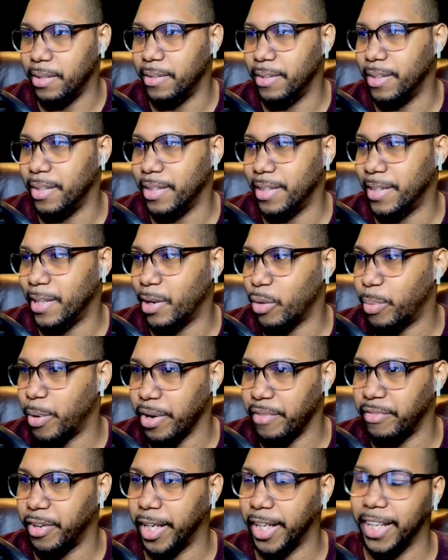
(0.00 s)
They're pretty
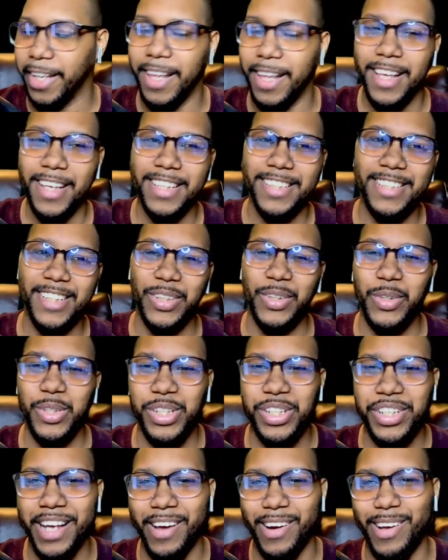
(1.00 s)
funny. So
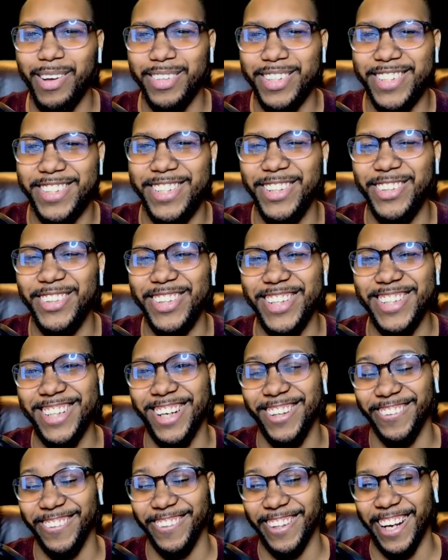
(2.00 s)
shout outs to this
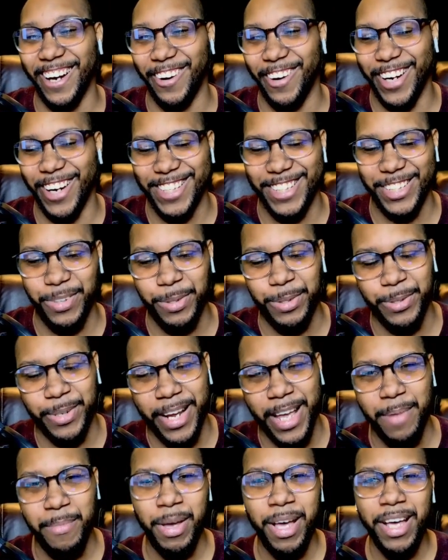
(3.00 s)
hilarious
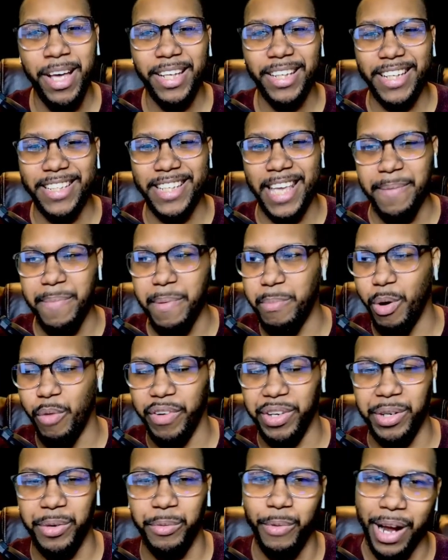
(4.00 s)
username. Let's keep it
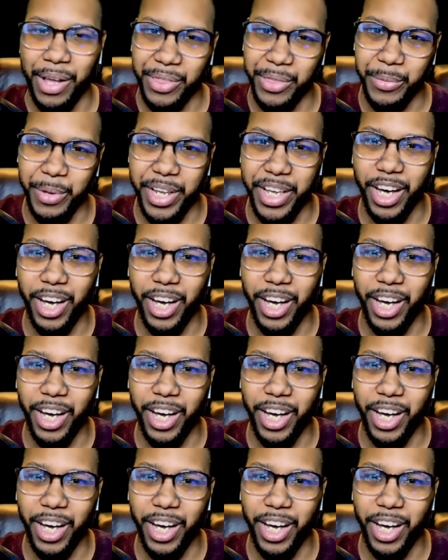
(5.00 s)
moving. Round 3, y'all.